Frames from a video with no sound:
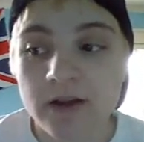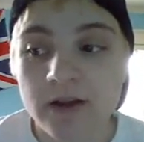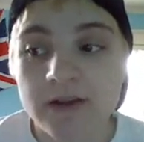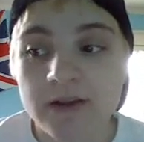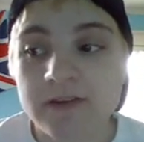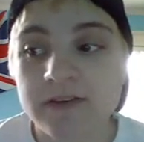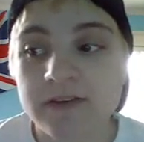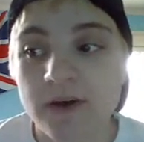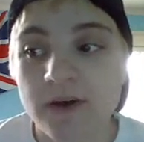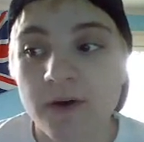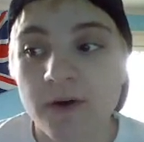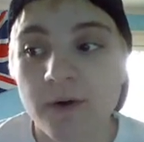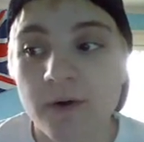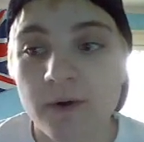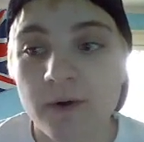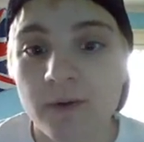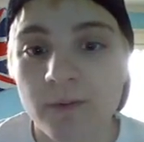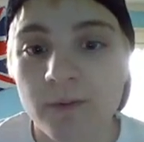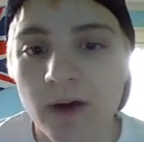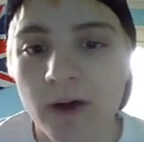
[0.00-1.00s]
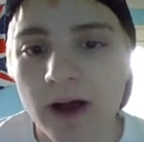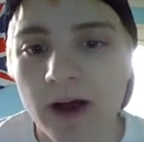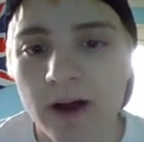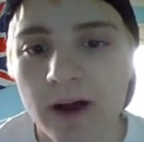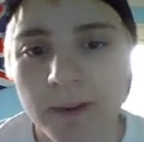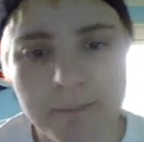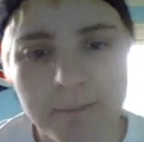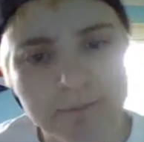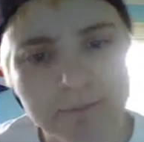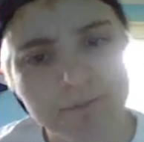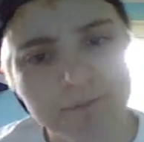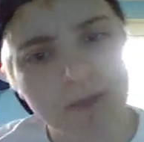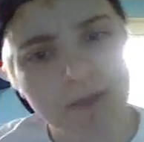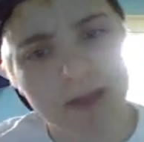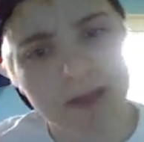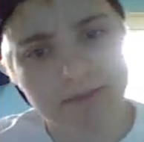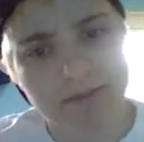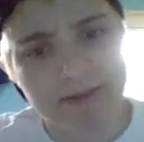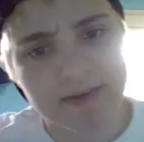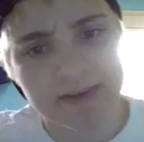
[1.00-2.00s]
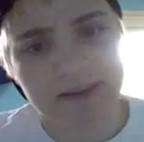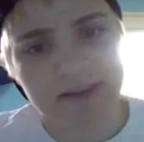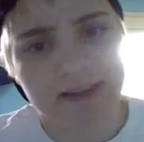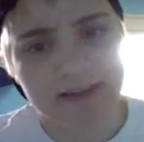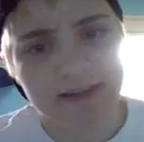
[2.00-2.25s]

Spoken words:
So I recently